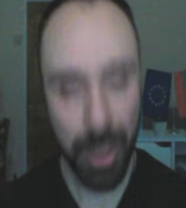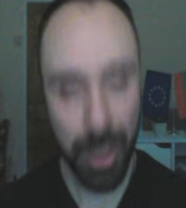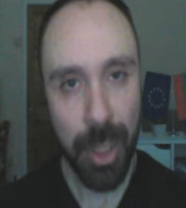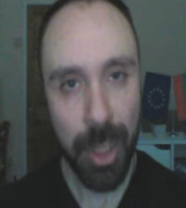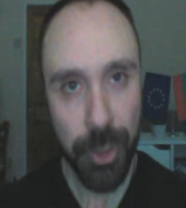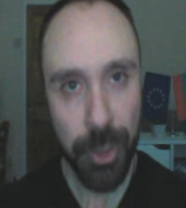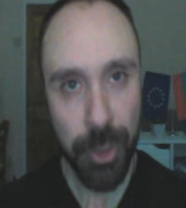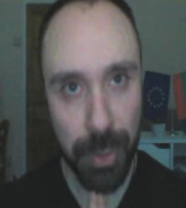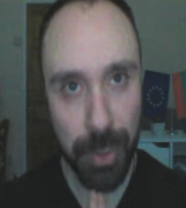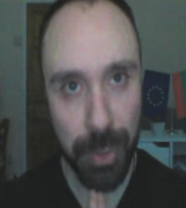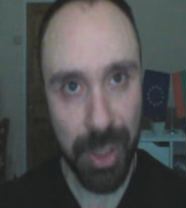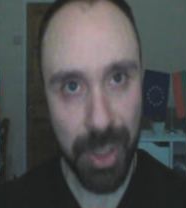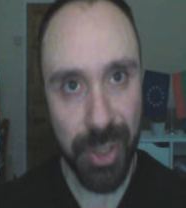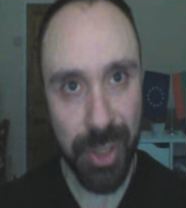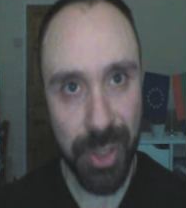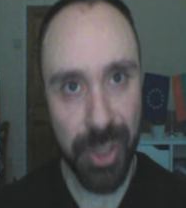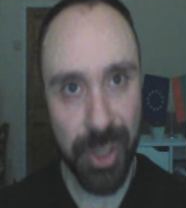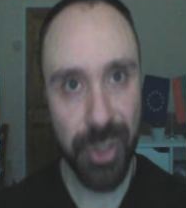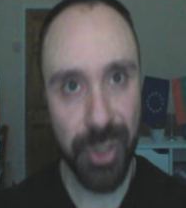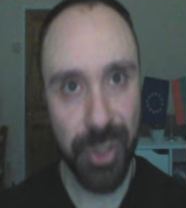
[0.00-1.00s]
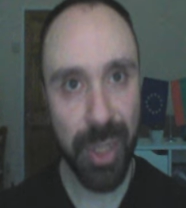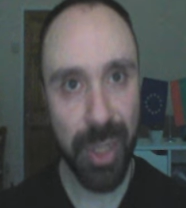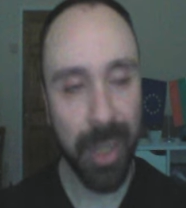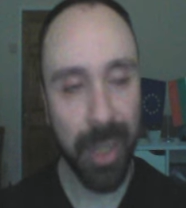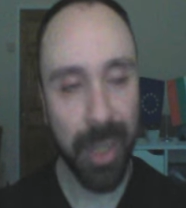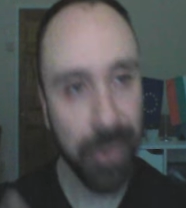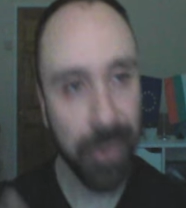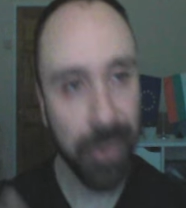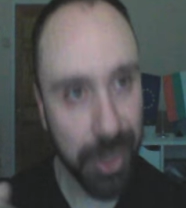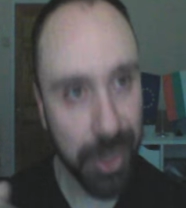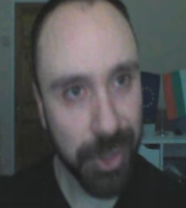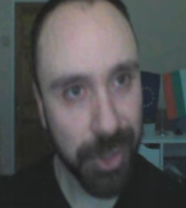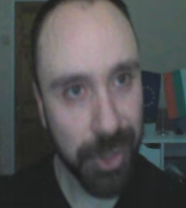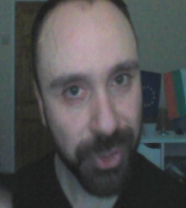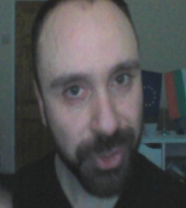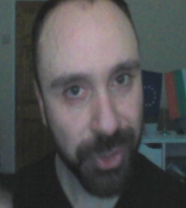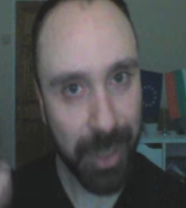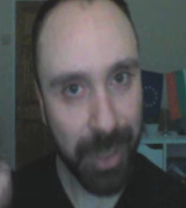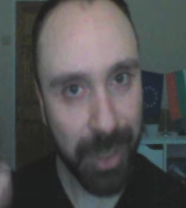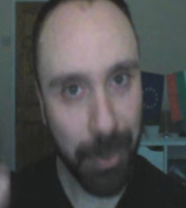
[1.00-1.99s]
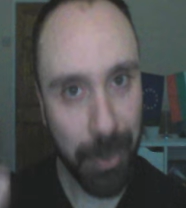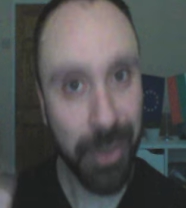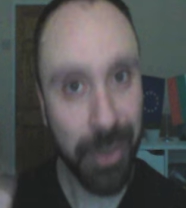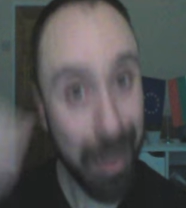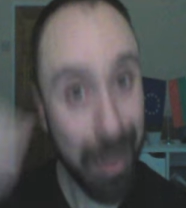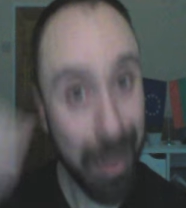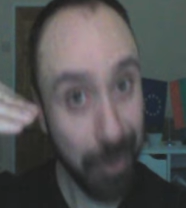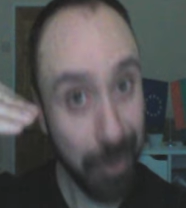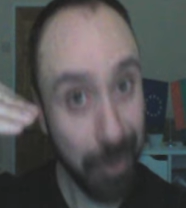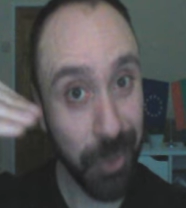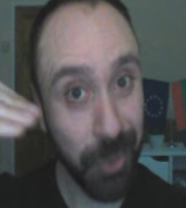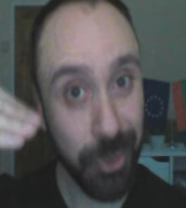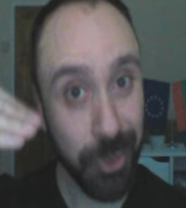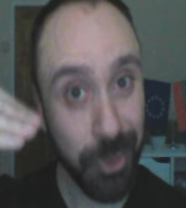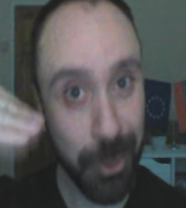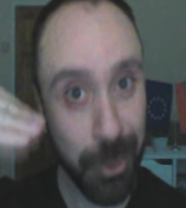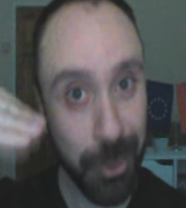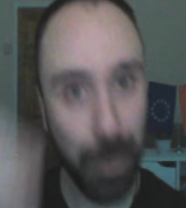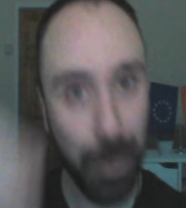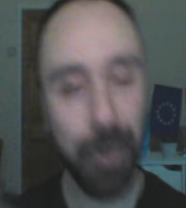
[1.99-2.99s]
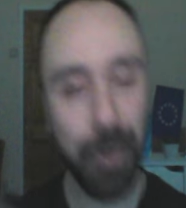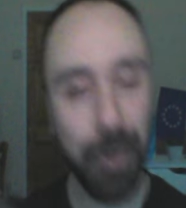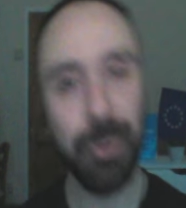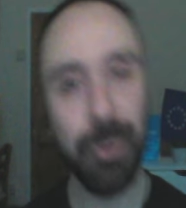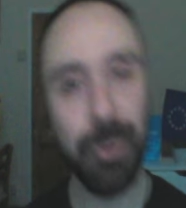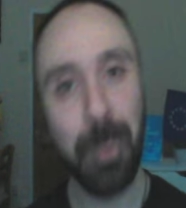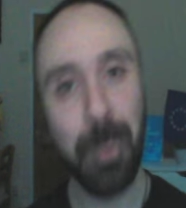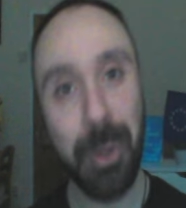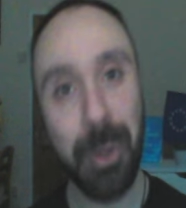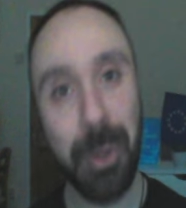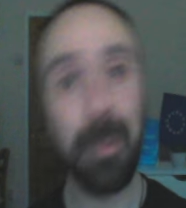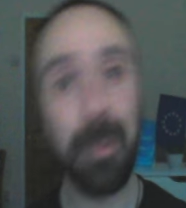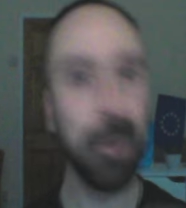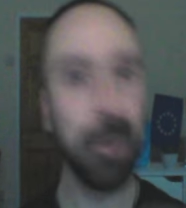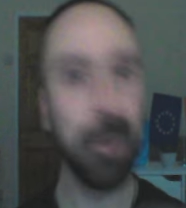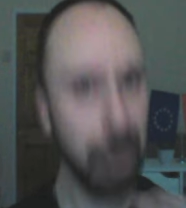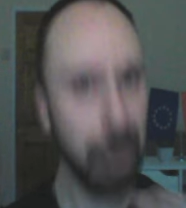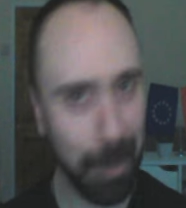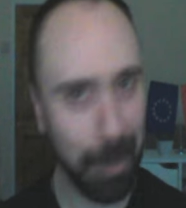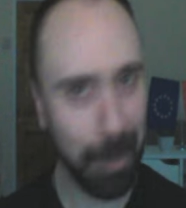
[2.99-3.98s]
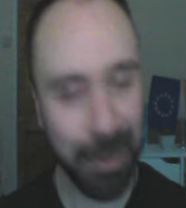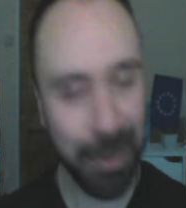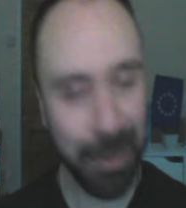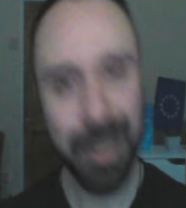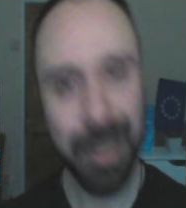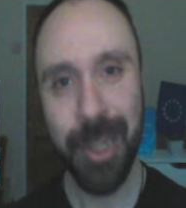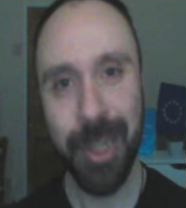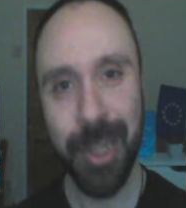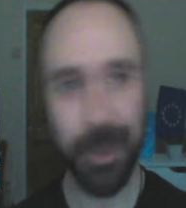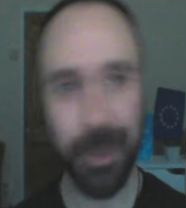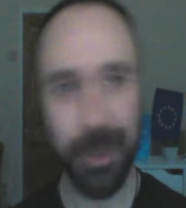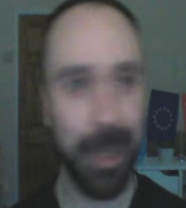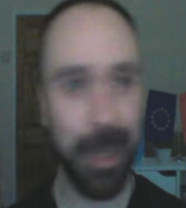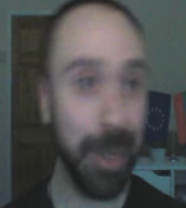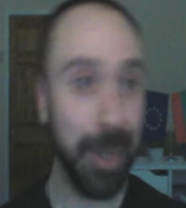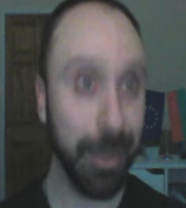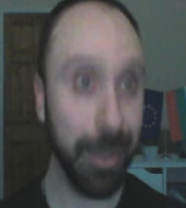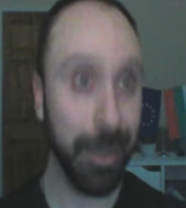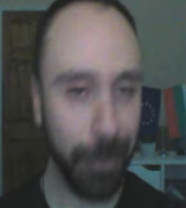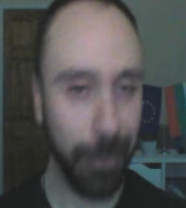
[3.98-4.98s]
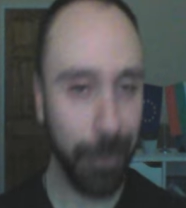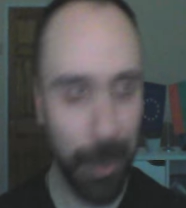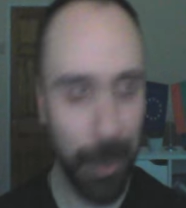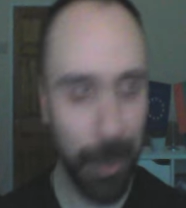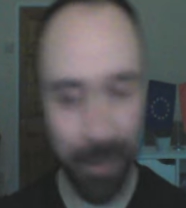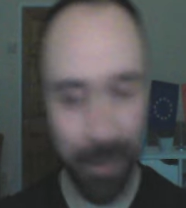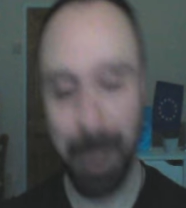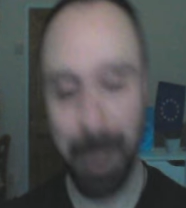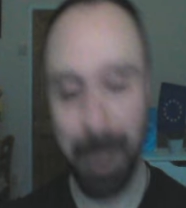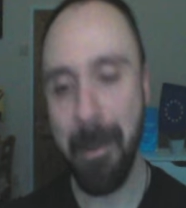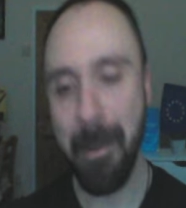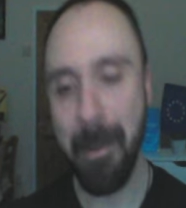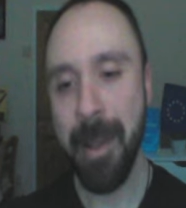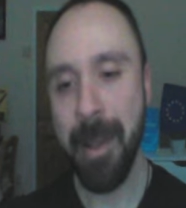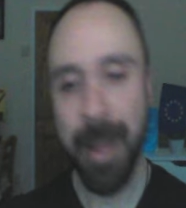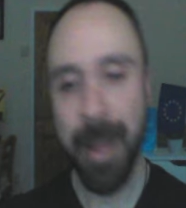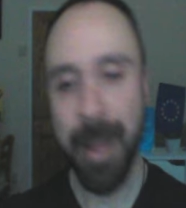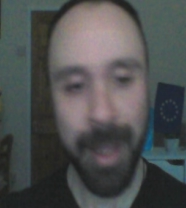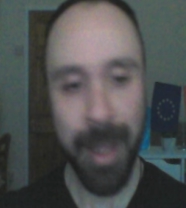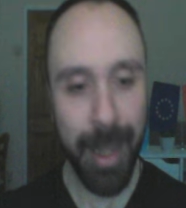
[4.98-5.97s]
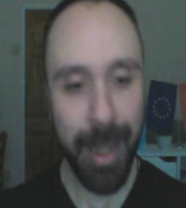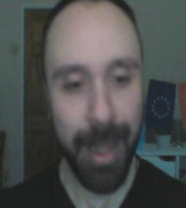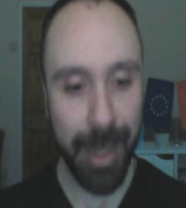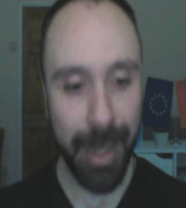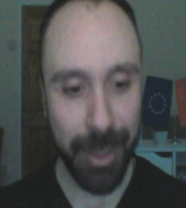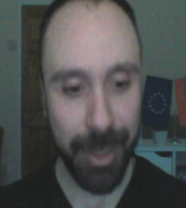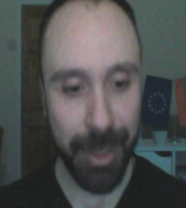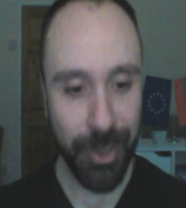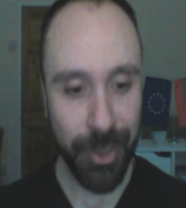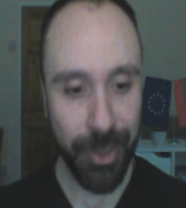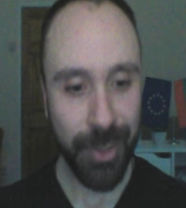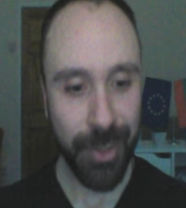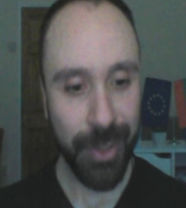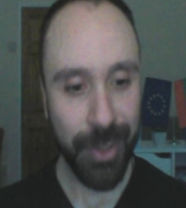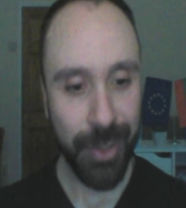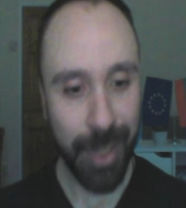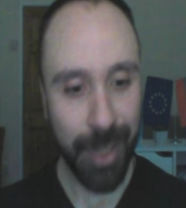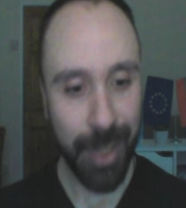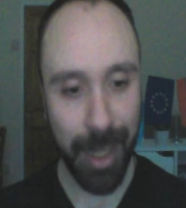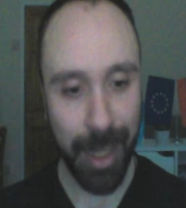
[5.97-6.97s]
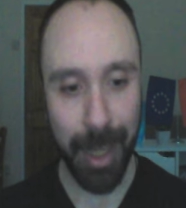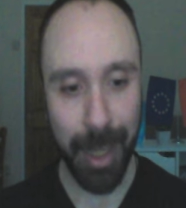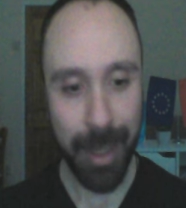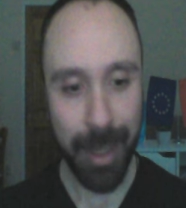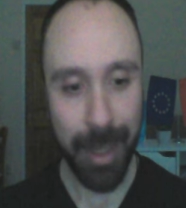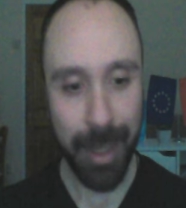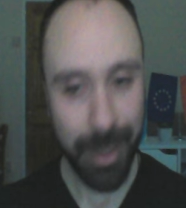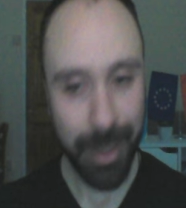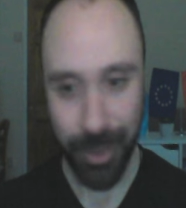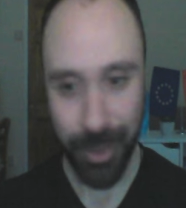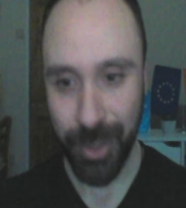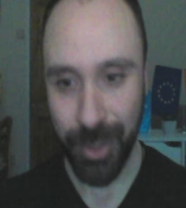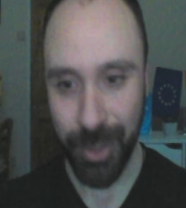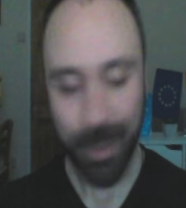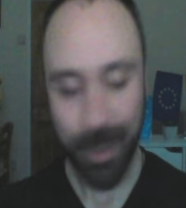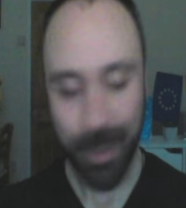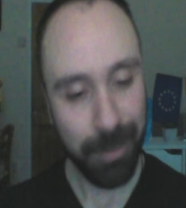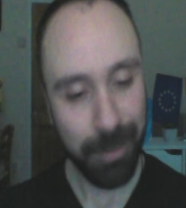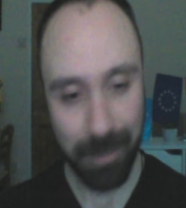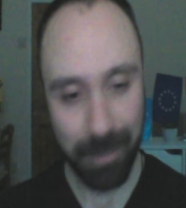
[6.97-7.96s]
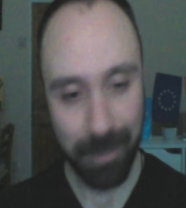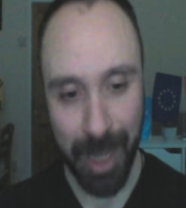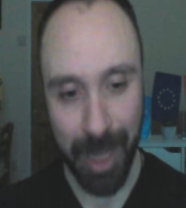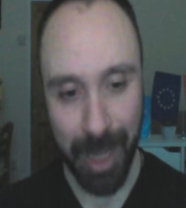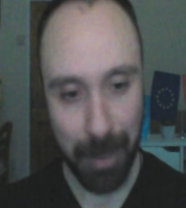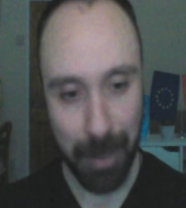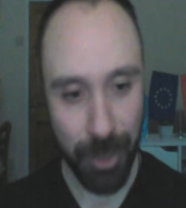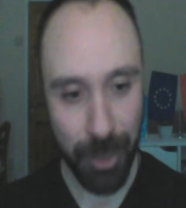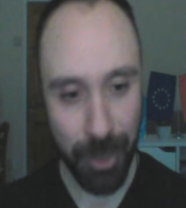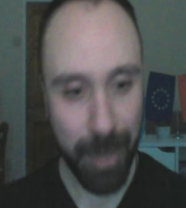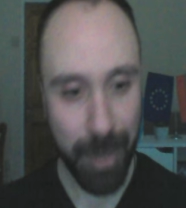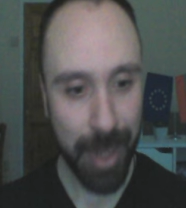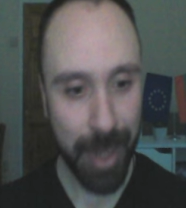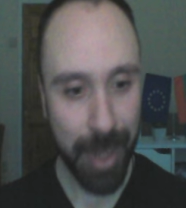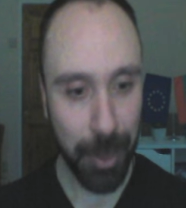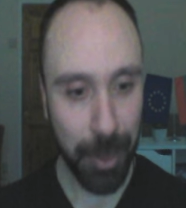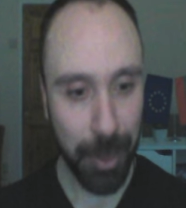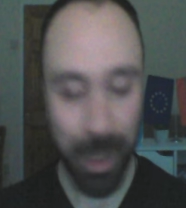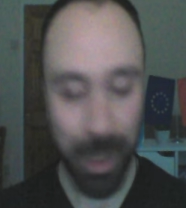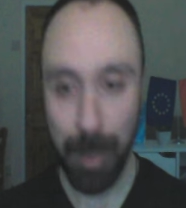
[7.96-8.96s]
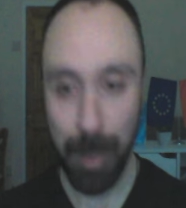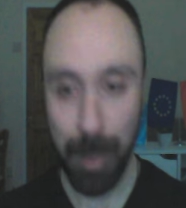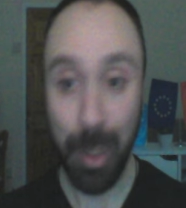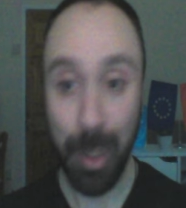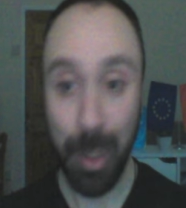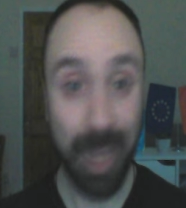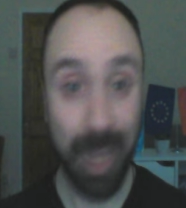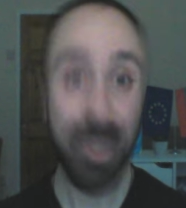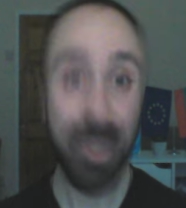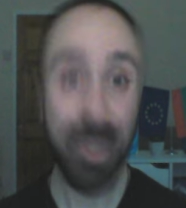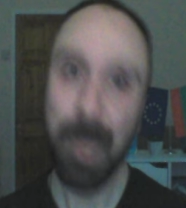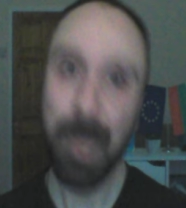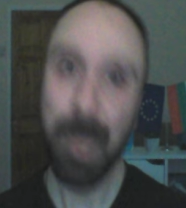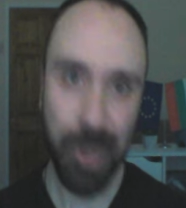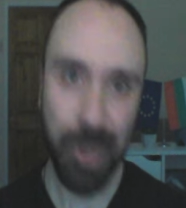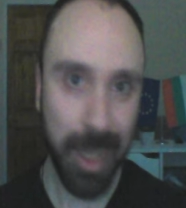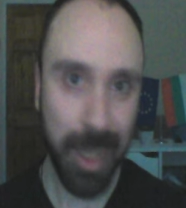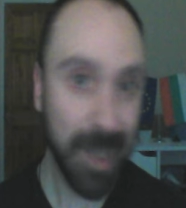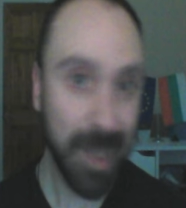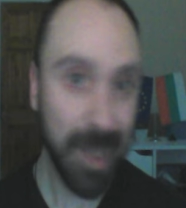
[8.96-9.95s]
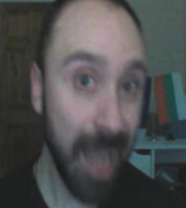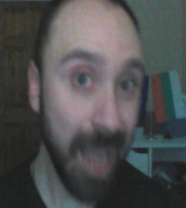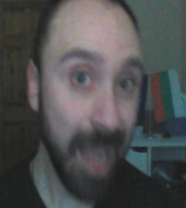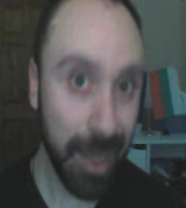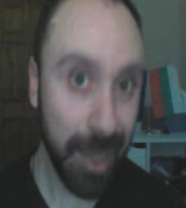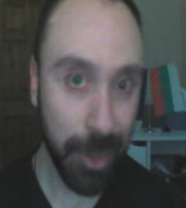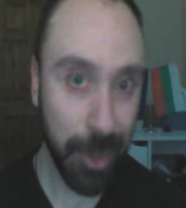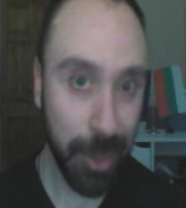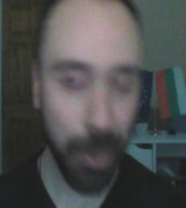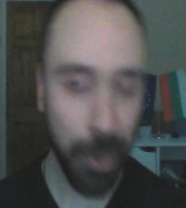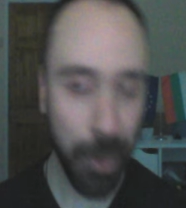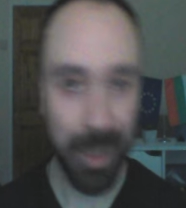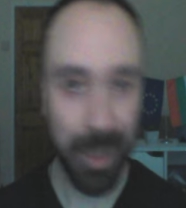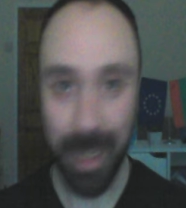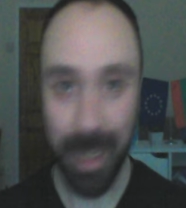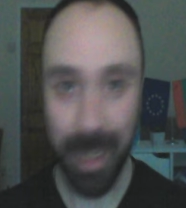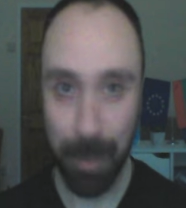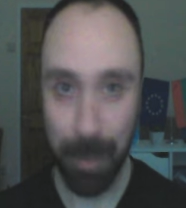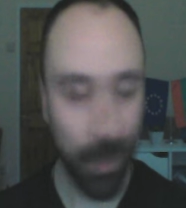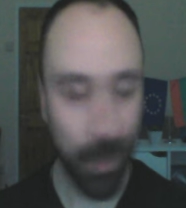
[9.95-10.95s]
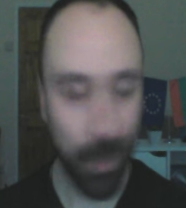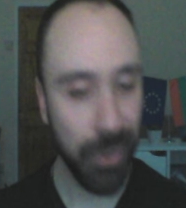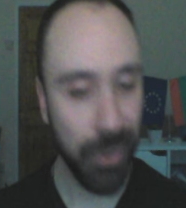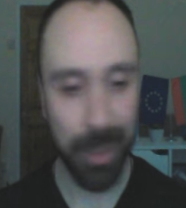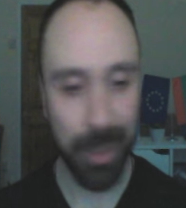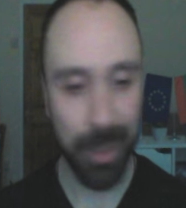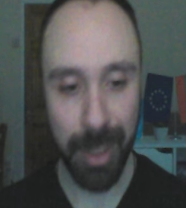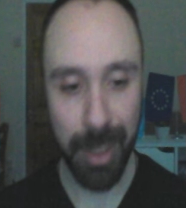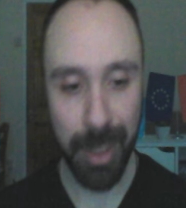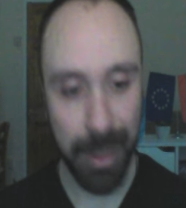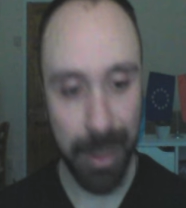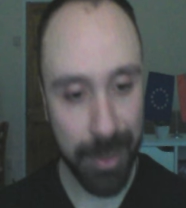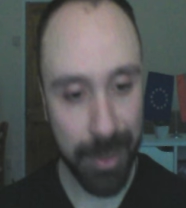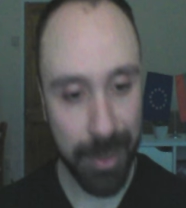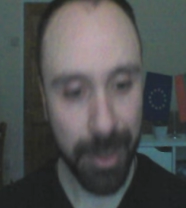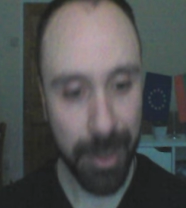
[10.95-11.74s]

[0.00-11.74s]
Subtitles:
So this is another separate damage reduction group which you put up on top. So now you got 4 of them. And it's just that much better to keep you alive, especially against harder content like bosses and elites.